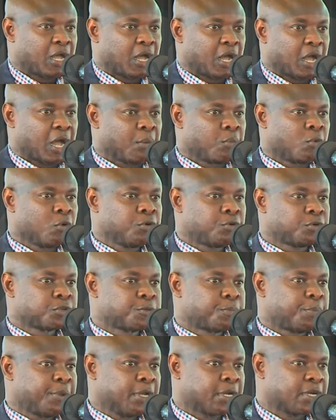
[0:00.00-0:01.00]
I'm going to
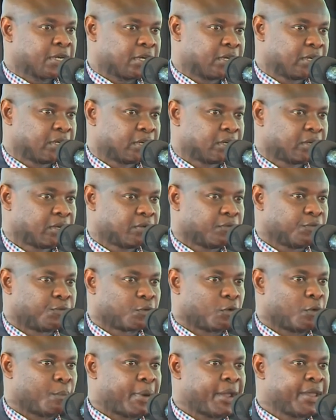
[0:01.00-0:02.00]
speak
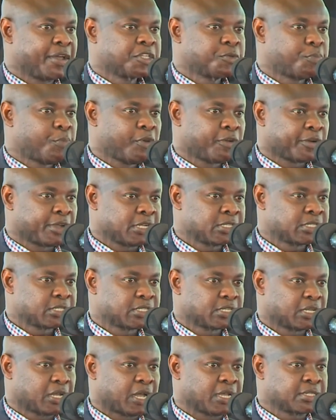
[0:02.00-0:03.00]
from my
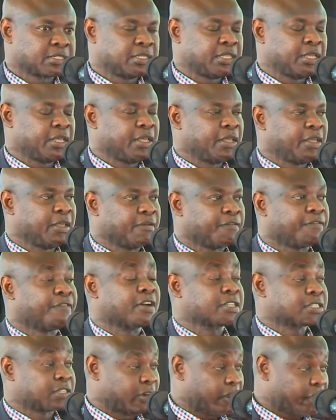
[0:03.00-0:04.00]
experience as the
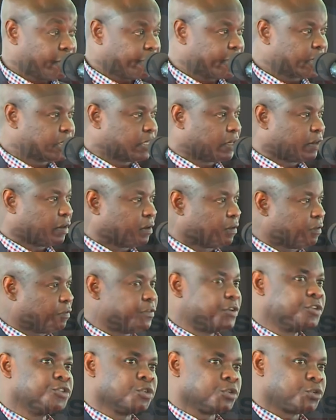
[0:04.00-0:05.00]
first director of
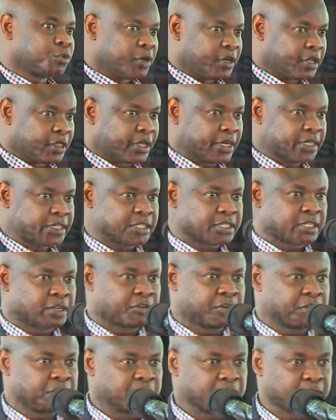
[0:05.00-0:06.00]
Vision 2030
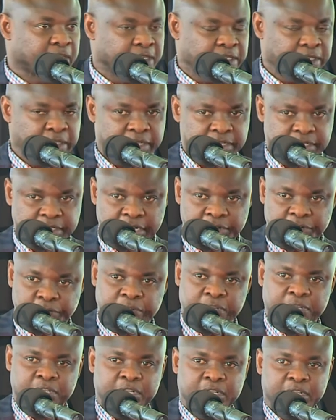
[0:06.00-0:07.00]
Secretariat in this
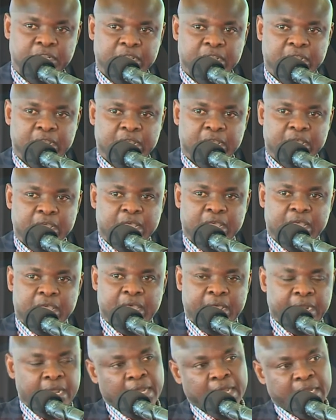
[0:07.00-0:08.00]
country.
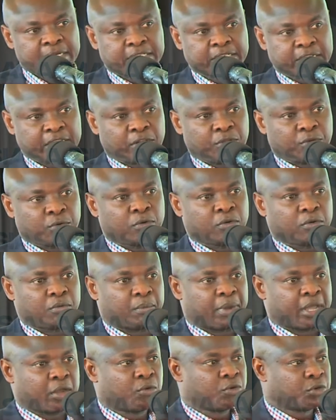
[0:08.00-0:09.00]
And I can tell you,
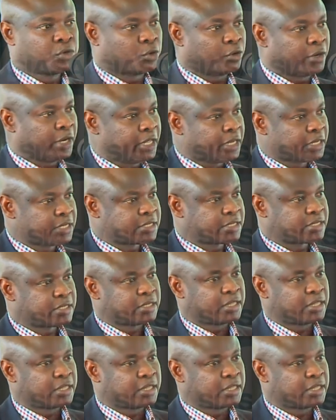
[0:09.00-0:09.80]
my good colleagues,